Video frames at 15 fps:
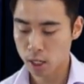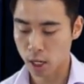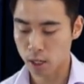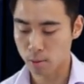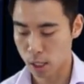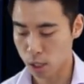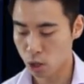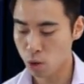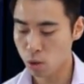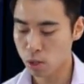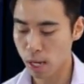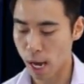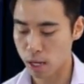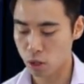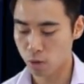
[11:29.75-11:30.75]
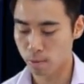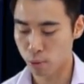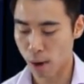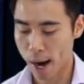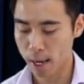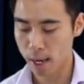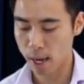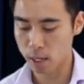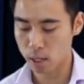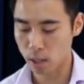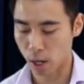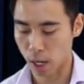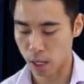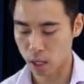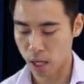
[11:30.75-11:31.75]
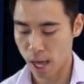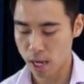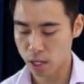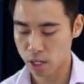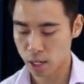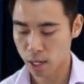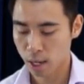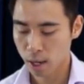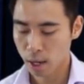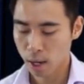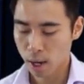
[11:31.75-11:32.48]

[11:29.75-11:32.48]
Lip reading: it's going to be 2 sets of brackets like this,